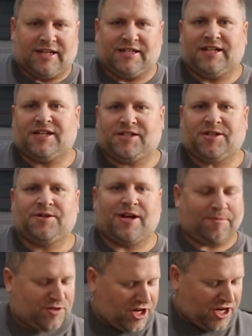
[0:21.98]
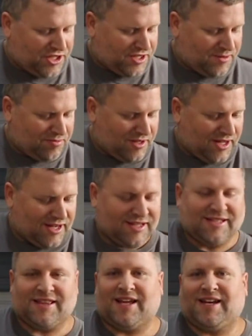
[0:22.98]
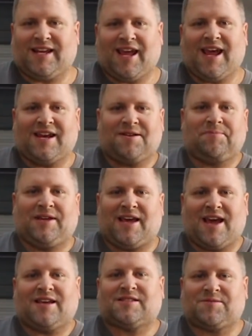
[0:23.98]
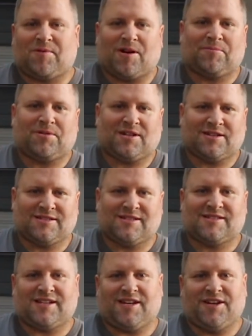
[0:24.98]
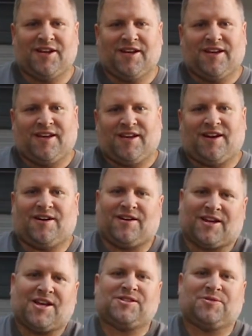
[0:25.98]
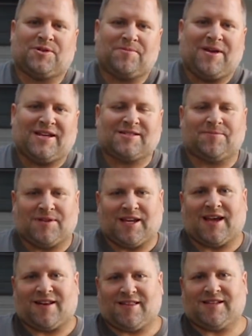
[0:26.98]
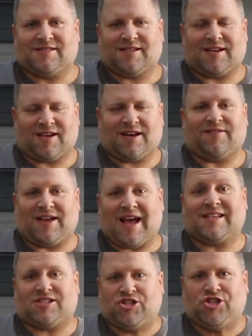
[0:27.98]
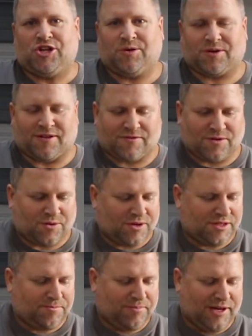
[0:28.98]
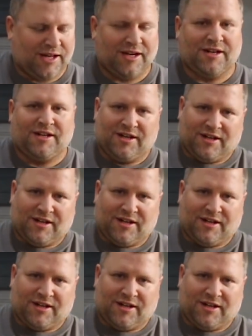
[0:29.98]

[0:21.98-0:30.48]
did a tune-up, changed the plugs, and then he handed me 8 spark plugs and said, here, in case you want to make something out of these, as a joke, of course, but